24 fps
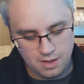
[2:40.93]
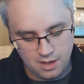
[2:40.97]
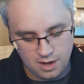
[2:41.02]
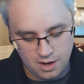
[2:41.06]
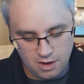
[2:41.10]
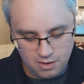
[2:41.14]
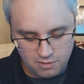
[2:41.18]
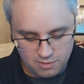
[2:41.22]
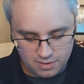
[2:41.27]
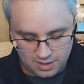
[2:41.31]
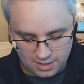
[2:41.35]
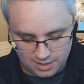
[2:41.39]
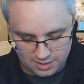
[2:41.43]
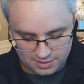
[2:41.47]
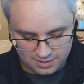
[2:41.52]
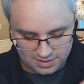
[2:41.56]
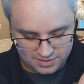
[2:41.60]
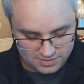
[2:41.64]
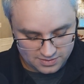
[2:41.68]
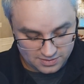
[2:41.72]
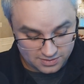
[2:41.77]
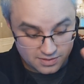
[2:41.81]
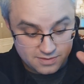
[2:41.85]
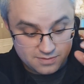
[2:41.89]
All right,
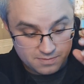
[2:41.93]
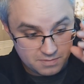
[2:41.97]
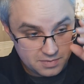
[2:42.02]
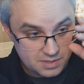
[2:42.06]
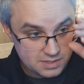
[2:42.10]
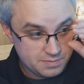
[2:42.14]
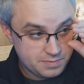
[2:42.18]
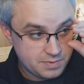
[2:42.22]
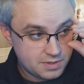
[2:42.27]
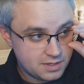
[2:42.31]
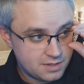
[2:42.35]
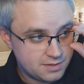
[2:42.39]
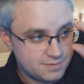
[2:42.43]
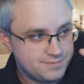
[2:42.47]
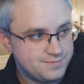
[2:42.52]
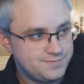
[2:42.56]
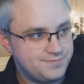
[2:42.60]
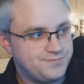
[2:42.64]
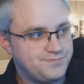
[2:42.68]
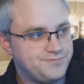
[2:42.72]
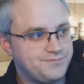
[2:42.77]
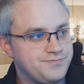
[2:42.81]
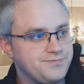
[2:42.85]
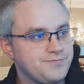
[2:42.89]
this is much better.
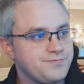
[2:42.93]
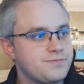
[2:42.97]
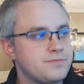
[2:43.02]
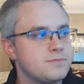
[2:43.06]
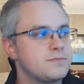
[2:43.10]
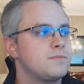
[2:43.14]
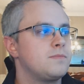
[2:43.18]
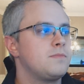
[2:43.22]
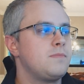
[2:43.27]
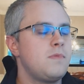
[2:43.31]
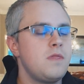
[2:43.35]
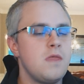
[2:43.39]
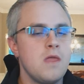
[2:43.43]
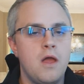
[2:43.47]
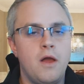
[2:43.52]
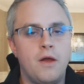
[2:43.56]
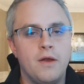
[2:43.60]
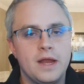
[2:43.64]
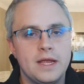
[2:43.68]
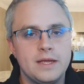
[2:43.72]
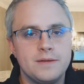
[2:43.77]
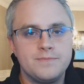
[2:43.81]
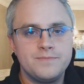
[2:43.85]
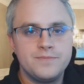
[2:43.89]
All
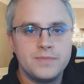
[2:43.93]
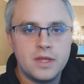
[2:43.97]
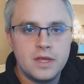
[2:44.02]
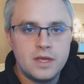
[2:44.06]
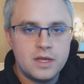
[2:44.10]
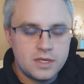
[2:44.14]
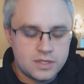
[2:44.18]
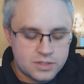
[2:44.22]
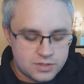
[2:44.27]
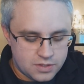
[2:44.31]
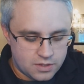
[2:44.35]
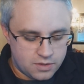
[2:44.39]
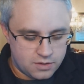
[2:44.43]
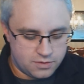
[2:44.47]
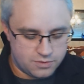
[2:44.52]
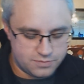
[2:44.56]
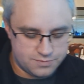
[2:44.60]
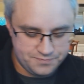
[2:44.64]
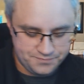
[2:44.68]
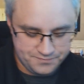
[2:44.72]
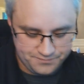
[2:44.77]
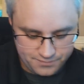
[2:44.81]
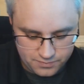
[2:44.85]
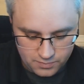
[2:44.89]
right,
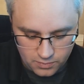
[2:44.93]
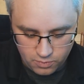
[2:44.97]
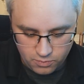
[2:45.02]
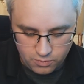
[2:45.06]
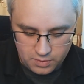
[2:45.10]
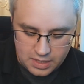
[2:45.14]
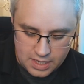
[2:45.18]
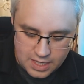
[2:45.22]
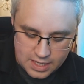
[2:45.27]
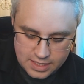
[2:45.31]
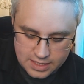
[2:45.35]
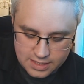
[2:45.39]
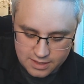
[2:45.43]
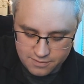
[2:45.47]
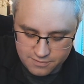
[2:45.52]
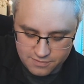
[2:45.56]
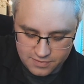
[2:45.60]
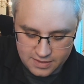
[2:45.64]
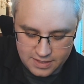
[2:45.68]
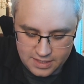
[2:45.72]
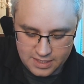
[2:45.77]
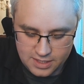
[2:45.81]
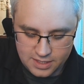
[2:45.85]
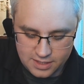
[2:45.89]
so we have
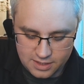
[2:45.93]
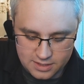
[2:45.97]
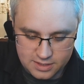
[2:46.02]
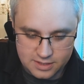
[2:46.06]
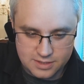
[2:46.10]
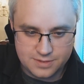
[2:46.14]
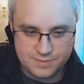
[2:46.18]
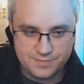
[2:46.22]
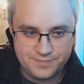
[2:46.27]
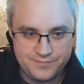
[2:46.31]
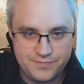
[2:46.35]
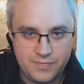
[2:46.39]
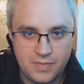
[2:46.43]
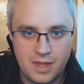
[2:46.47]
here